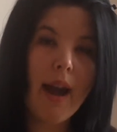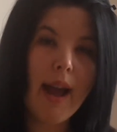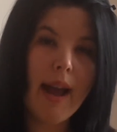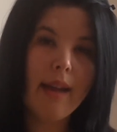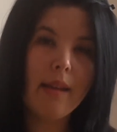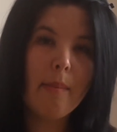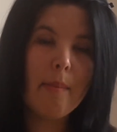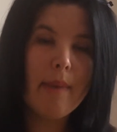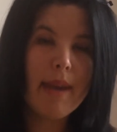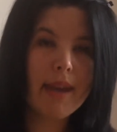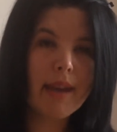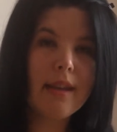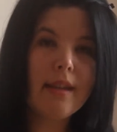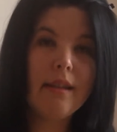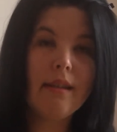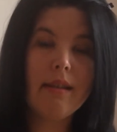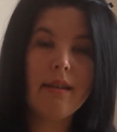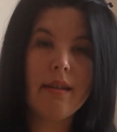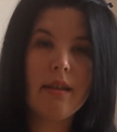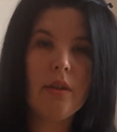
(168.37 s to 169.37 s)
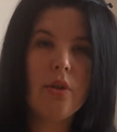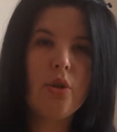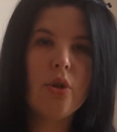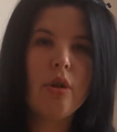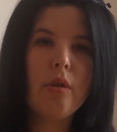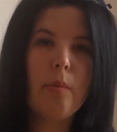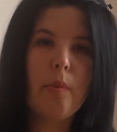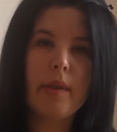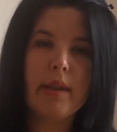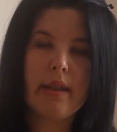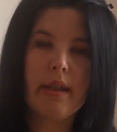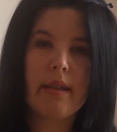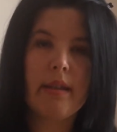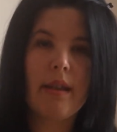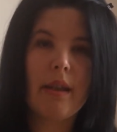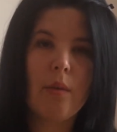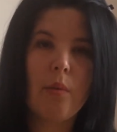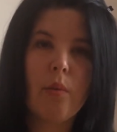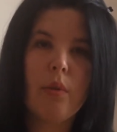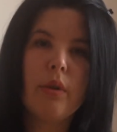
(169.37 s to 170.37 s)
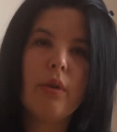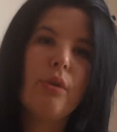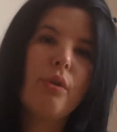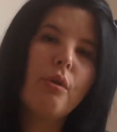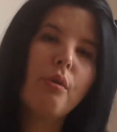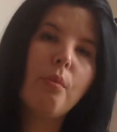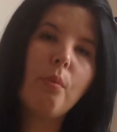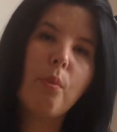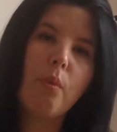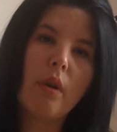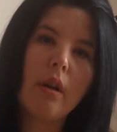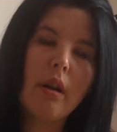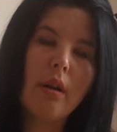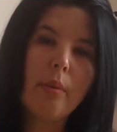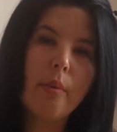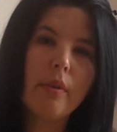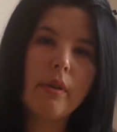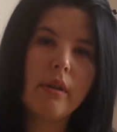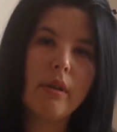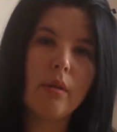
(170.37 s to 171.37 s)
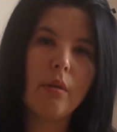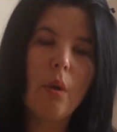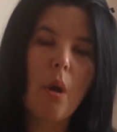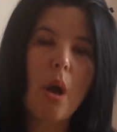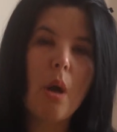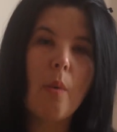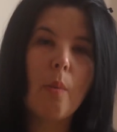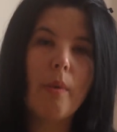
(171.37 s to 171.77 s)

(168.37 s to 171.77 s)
and make a decision whether they want to work with you,